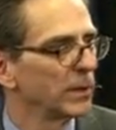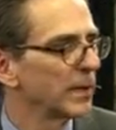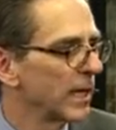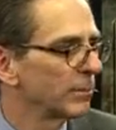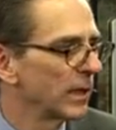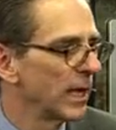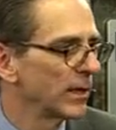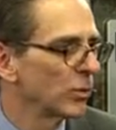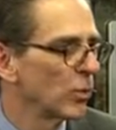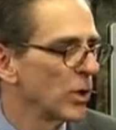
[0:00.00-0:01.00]
build that
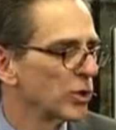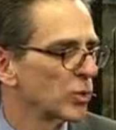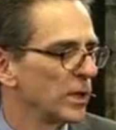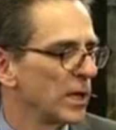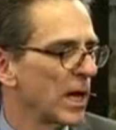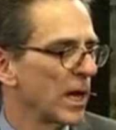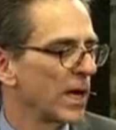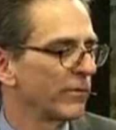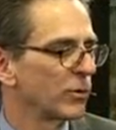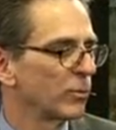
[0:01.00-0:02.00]
plant once we
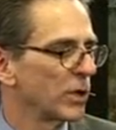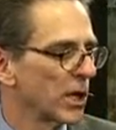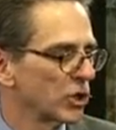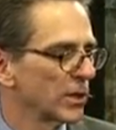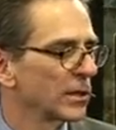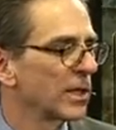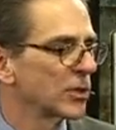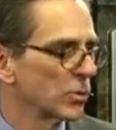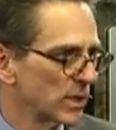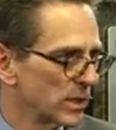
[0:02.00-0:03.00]
have the production at
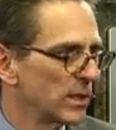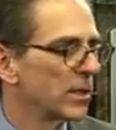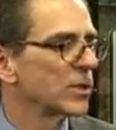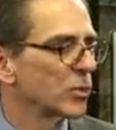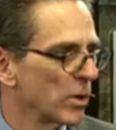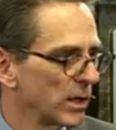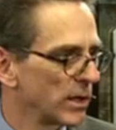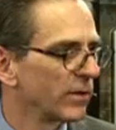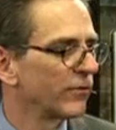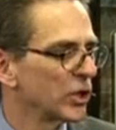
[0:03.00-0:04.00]
Las Cristinas
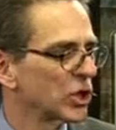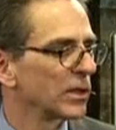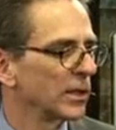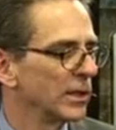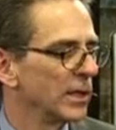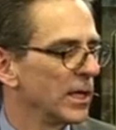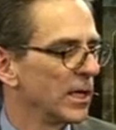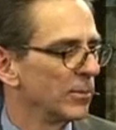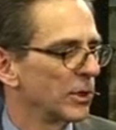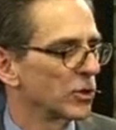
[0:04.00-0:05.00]
running efficiently,
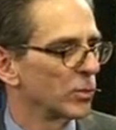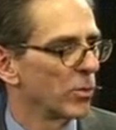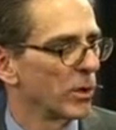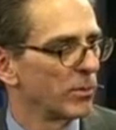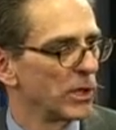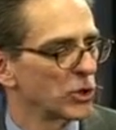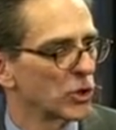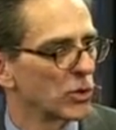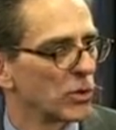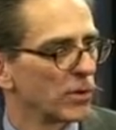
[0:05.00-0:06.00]
because we want to make
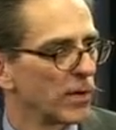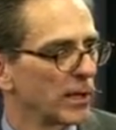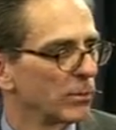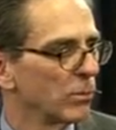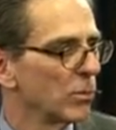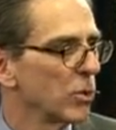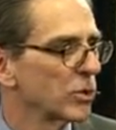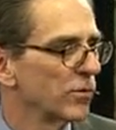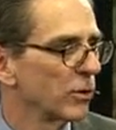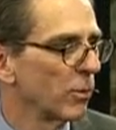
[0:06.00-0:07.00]
sure that
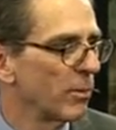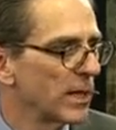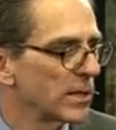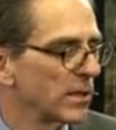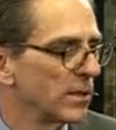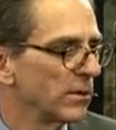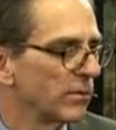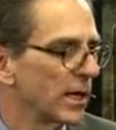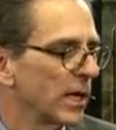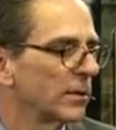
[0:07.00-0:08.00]
most of the capacity
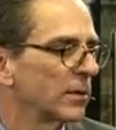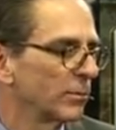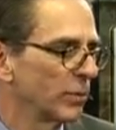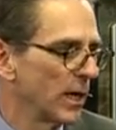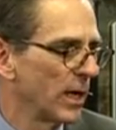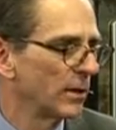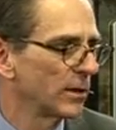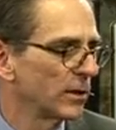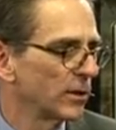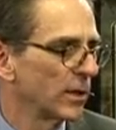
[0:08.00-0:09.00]
of that
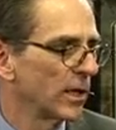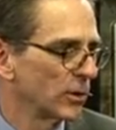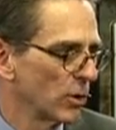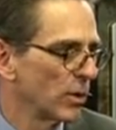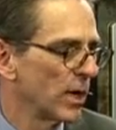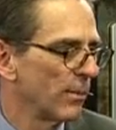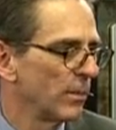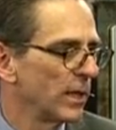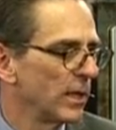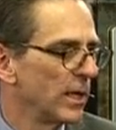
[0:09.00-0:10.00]
plant at
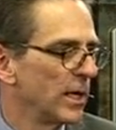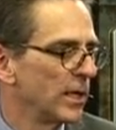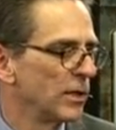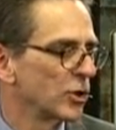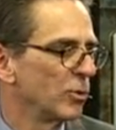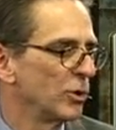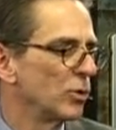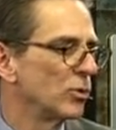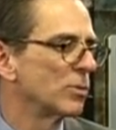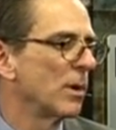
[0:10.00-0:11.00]
Coyame is going to be
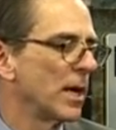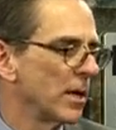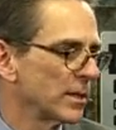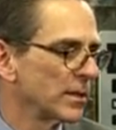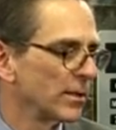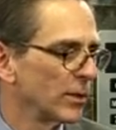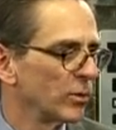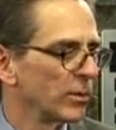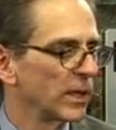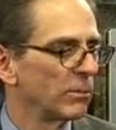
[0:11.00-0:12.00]
used by us, and
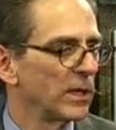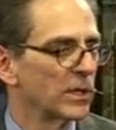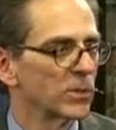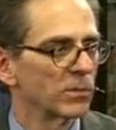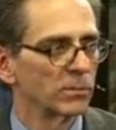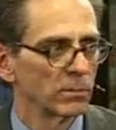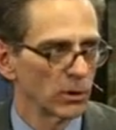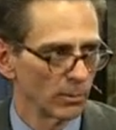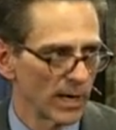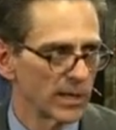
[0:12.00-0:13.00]
then we can make some
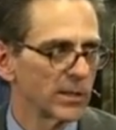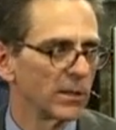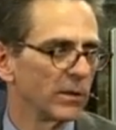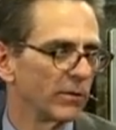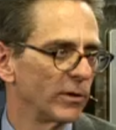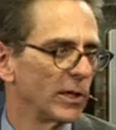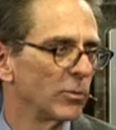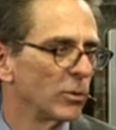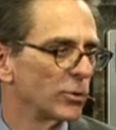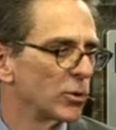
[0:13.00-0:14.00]
capacity
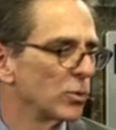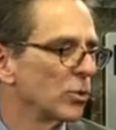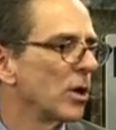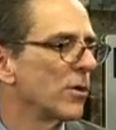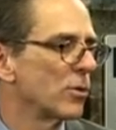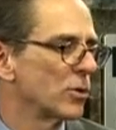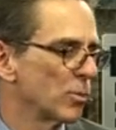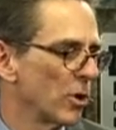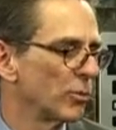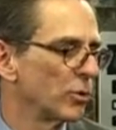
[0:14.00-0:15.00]
available to other
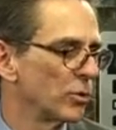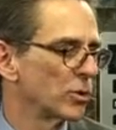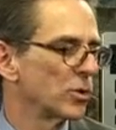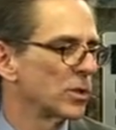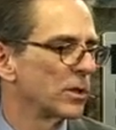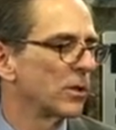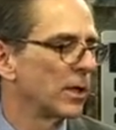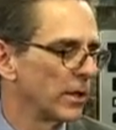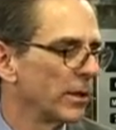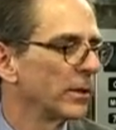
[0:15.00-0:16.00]
small producers in
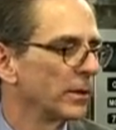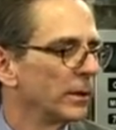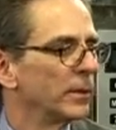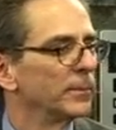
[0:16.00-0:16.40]
our area.